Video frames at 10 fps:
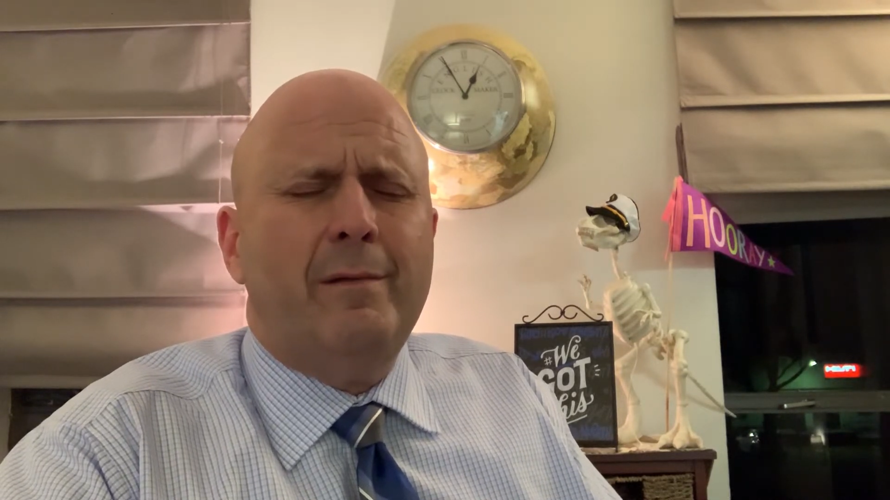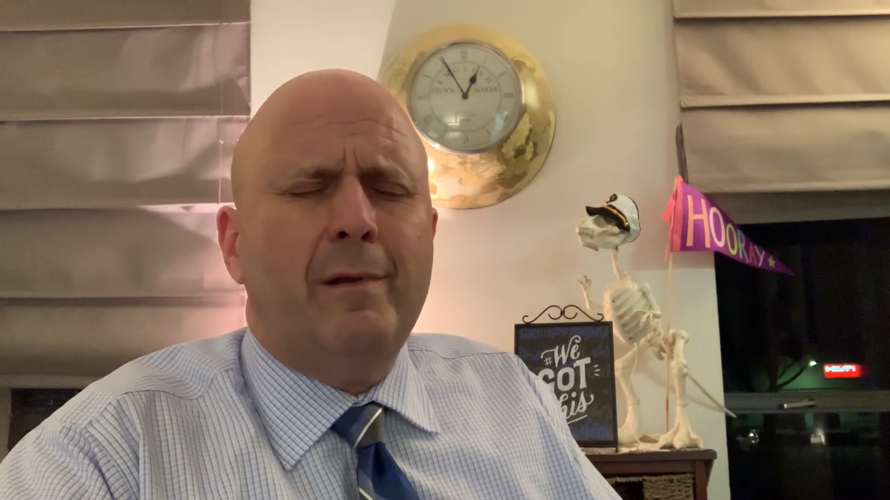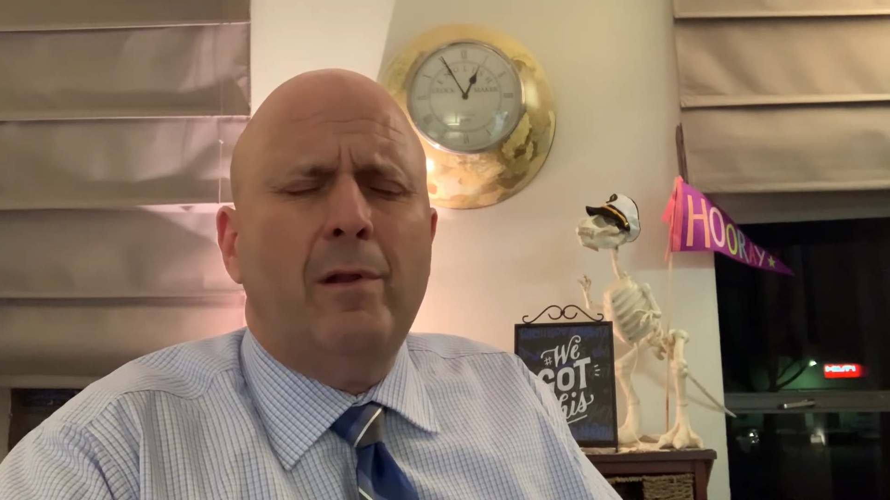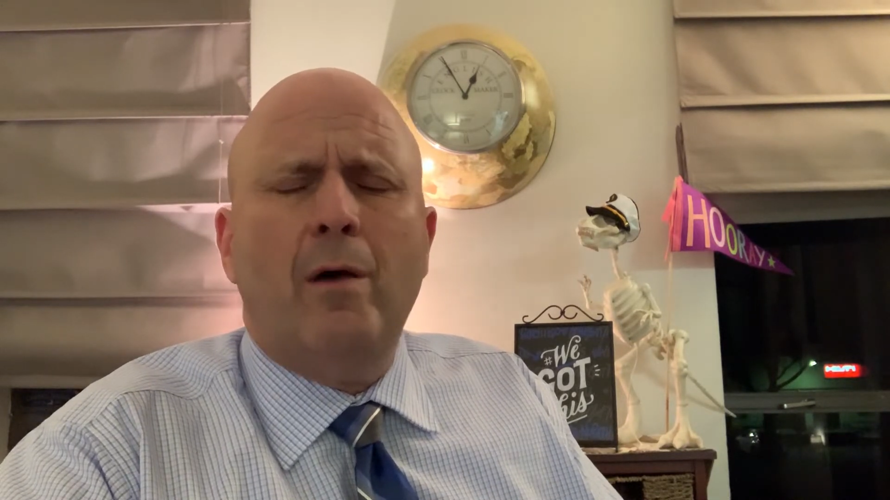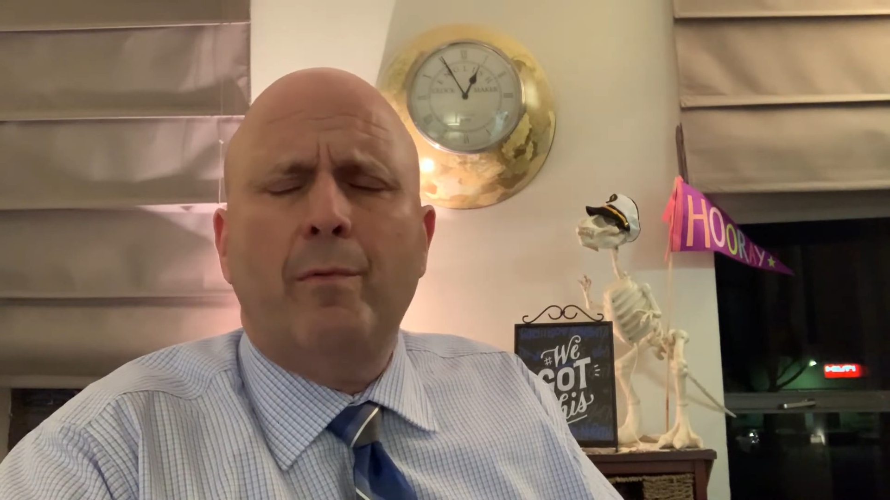
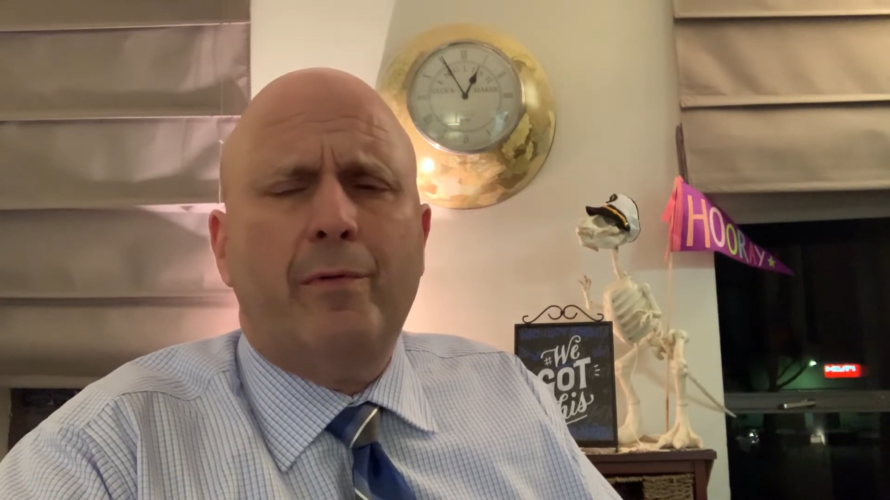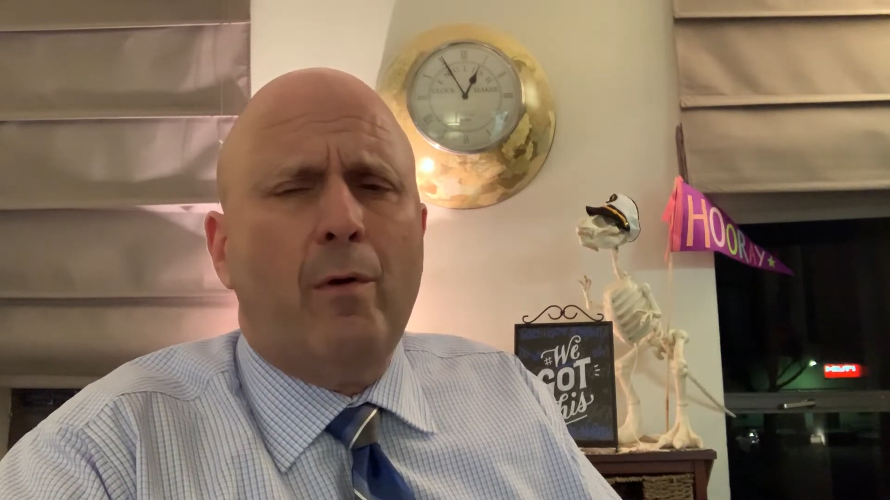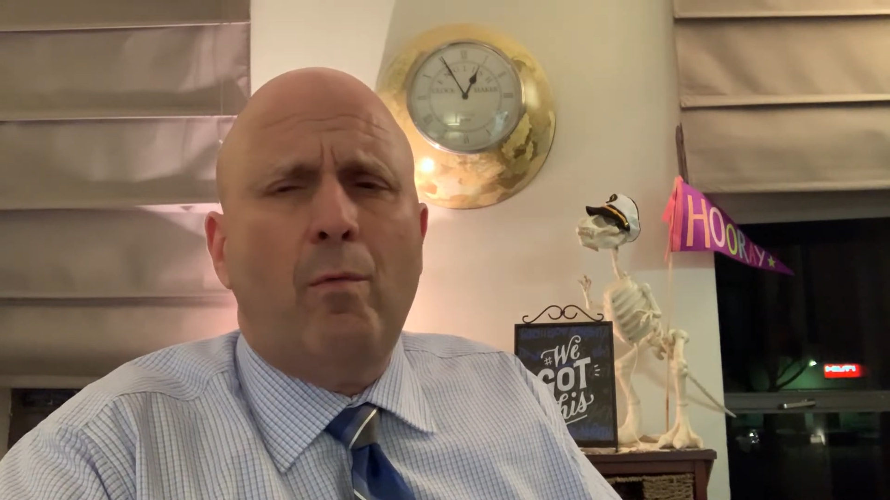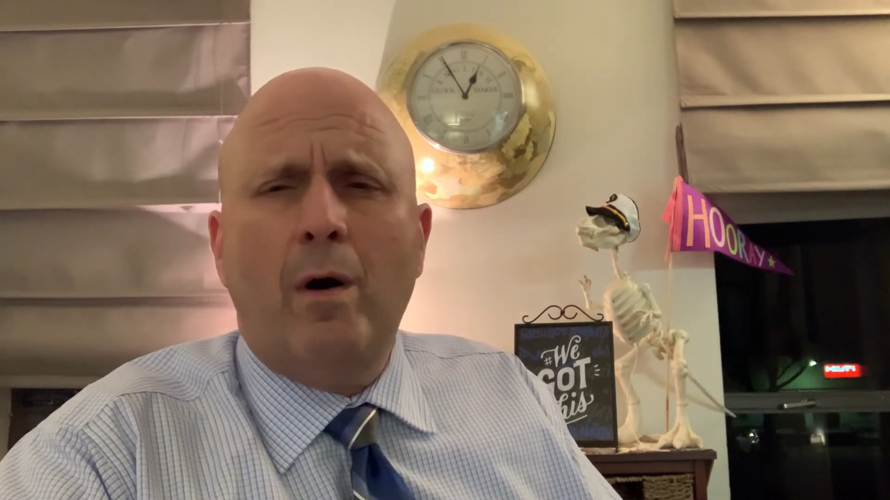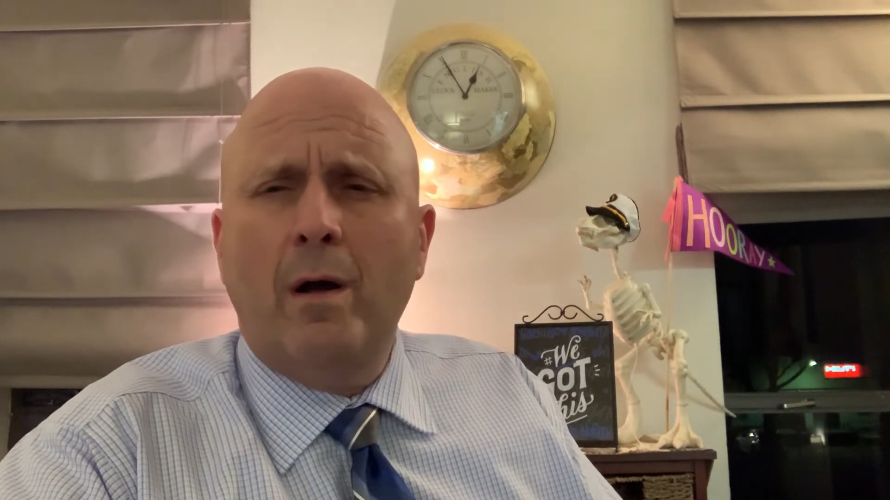along with our
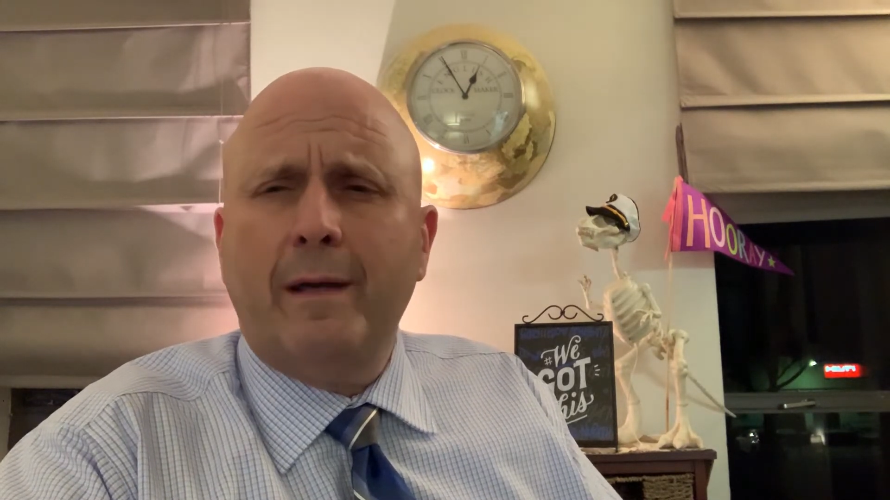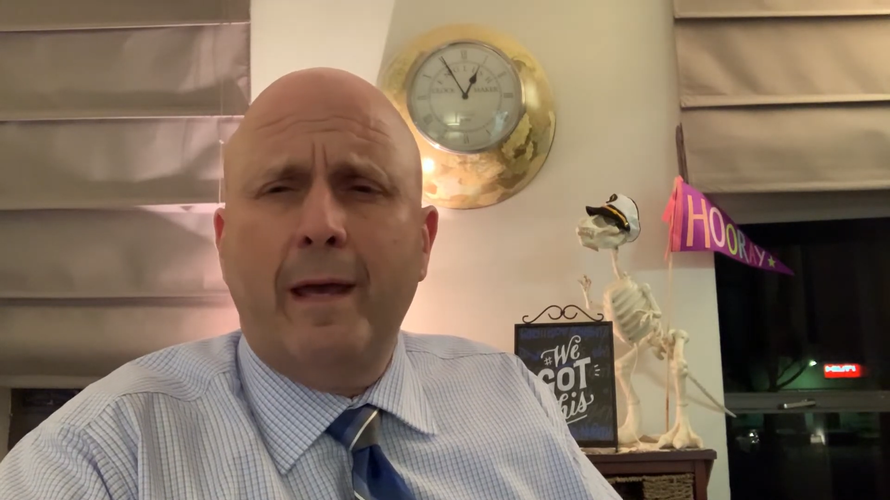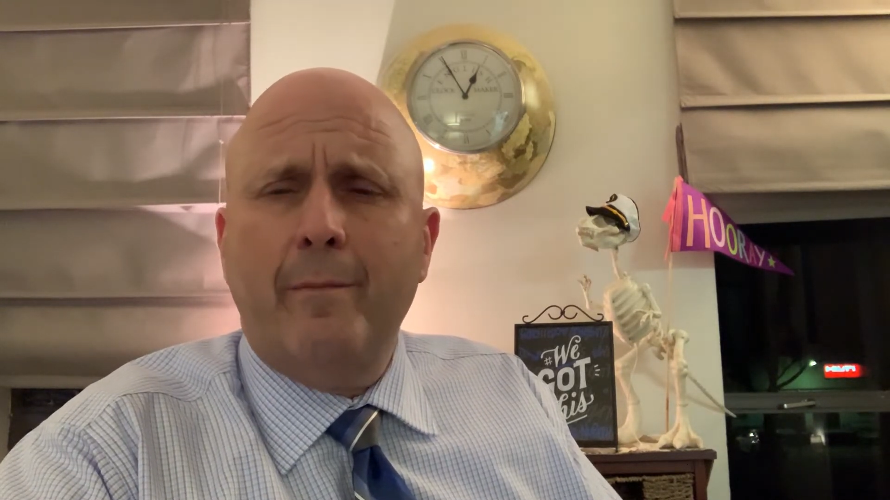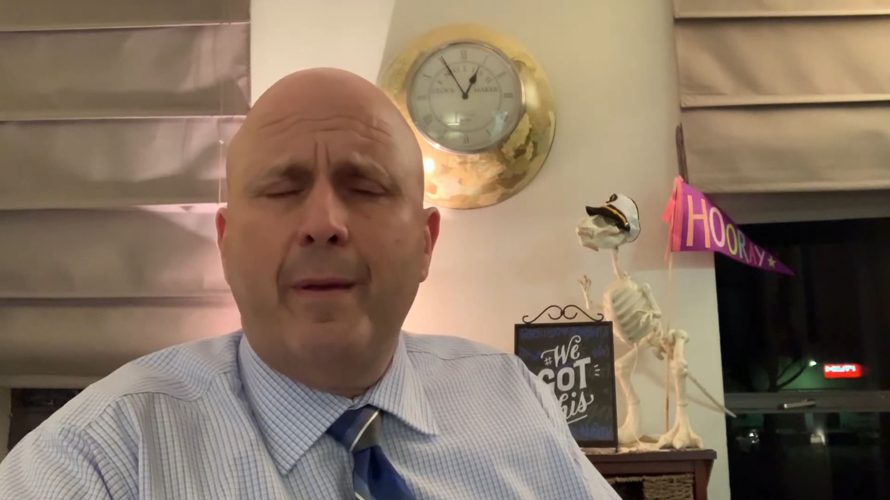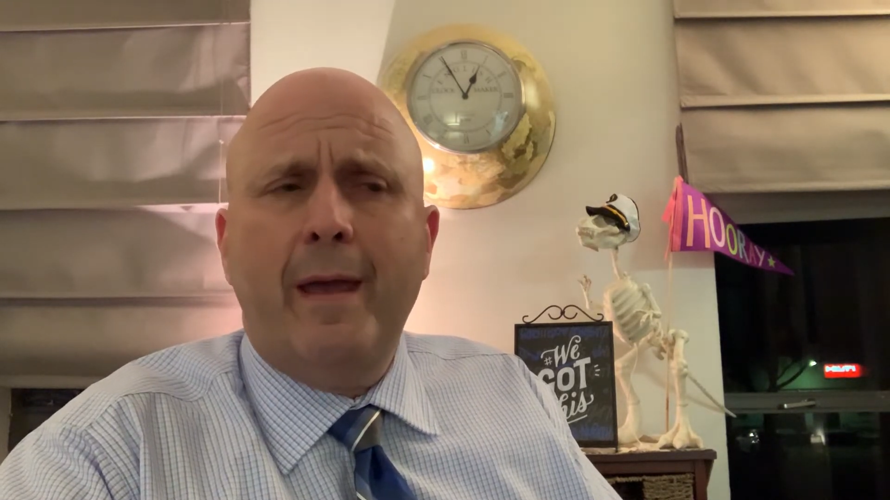walk
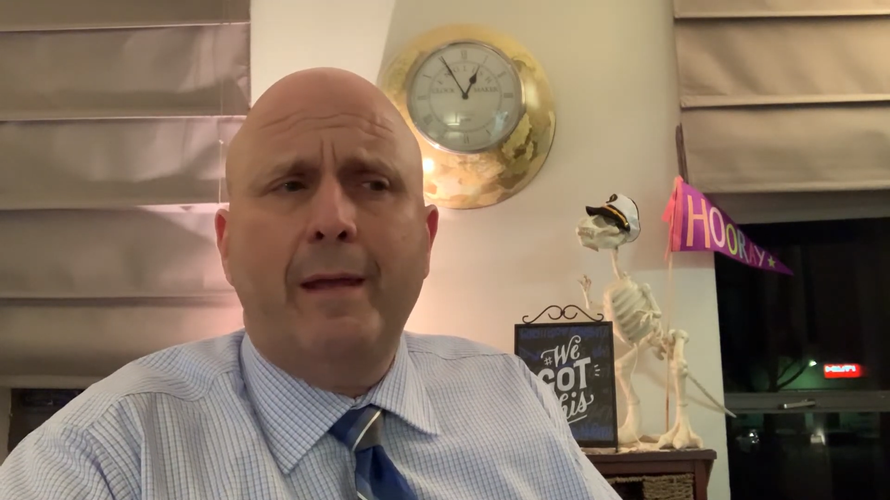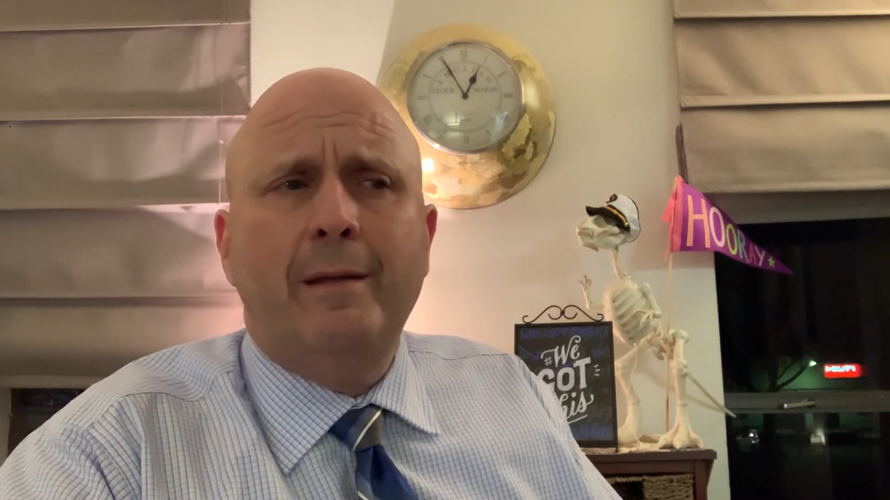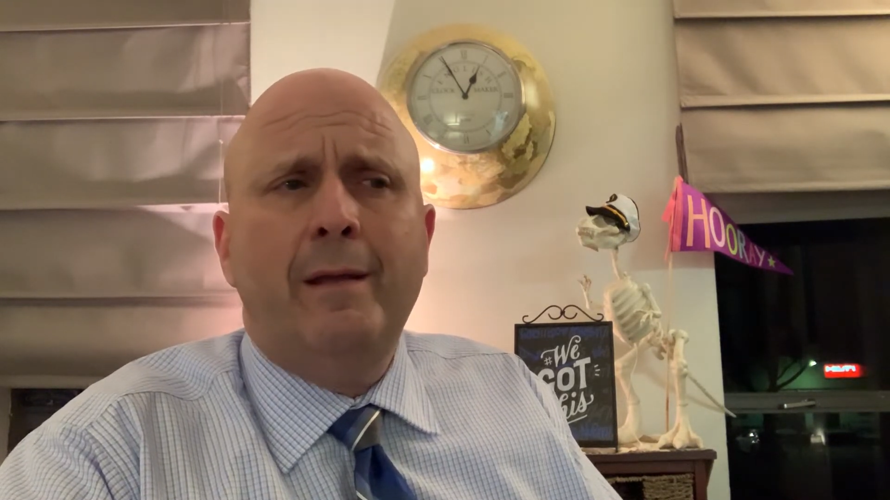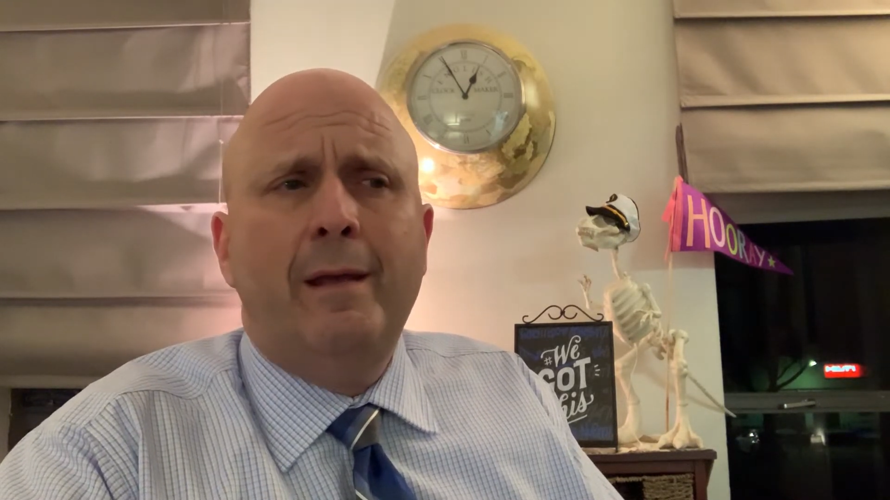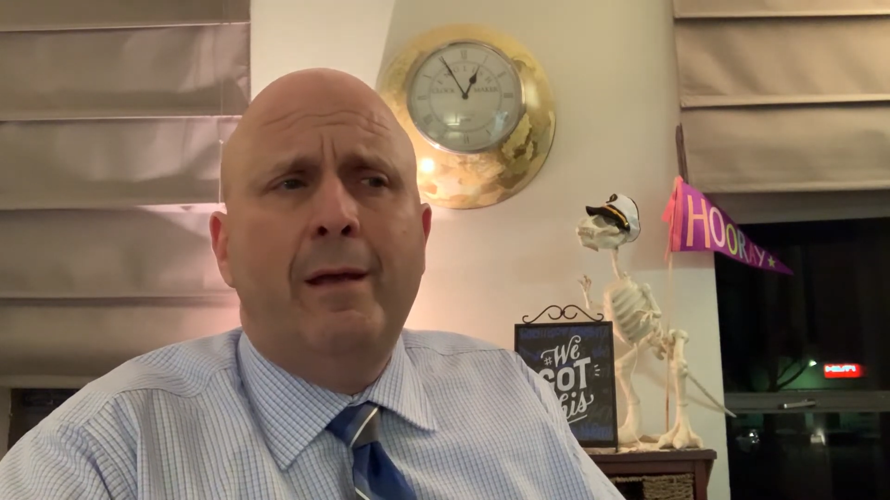campaign,